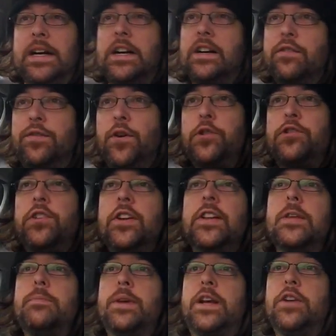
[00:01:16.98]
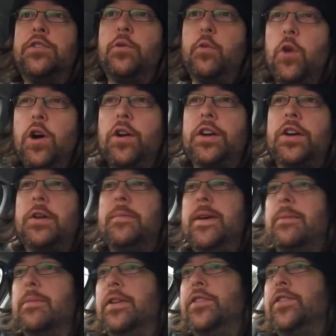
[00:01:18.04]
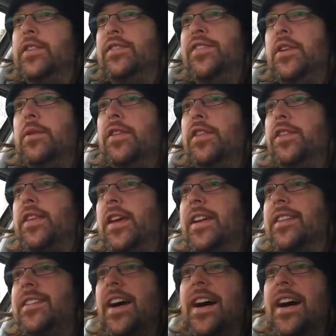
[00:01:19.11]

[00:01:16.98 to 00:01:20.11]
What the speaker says: Unfortunately, because of work commitments and a few other things,